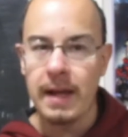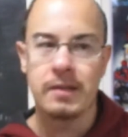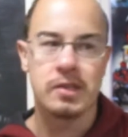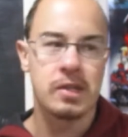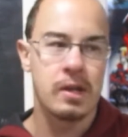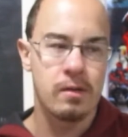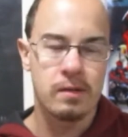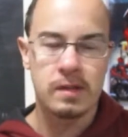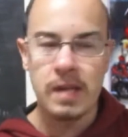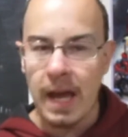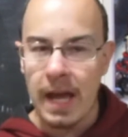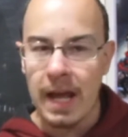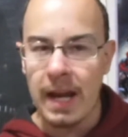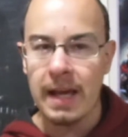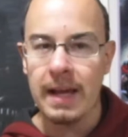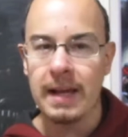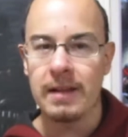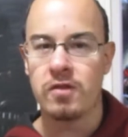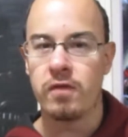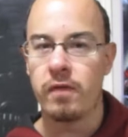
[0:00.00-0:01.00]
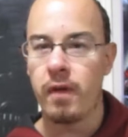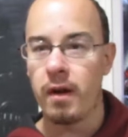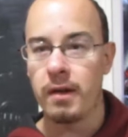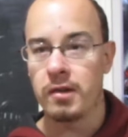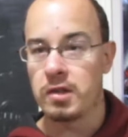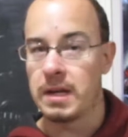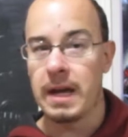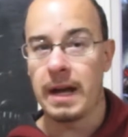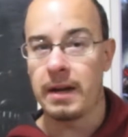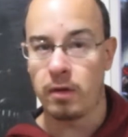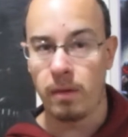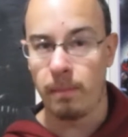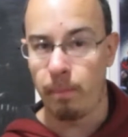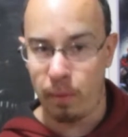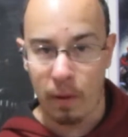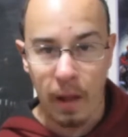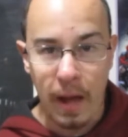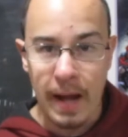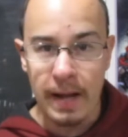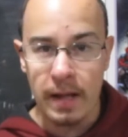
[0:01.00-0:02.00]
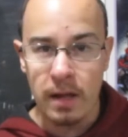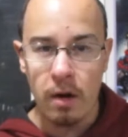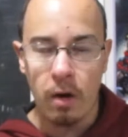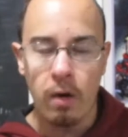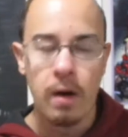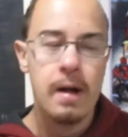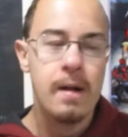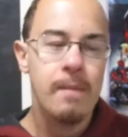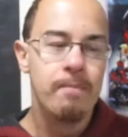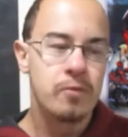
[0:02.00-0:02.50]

It's entertaining. It's got a good plot, you know.